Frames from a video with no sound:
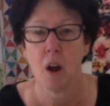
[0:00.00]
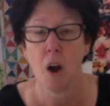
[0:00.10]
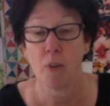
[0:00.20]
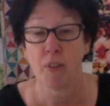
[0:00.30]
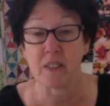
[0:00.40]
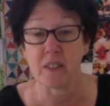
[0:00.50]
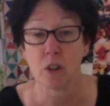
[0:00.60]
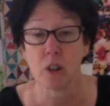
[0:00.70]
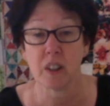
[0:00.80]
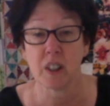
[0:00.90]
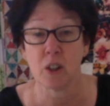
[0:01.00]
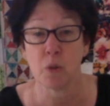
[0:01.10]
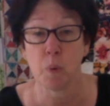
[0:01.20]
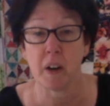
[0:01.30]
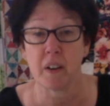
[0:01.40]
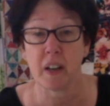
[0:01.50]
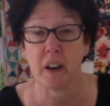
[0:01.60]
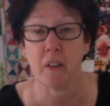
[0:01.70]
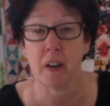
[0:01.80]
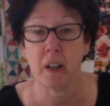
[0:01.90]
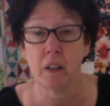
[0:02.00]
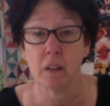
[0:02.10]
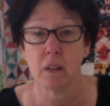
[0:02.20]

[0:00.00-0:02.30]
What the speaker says: Oh, that's a good thing to wear, Carrie.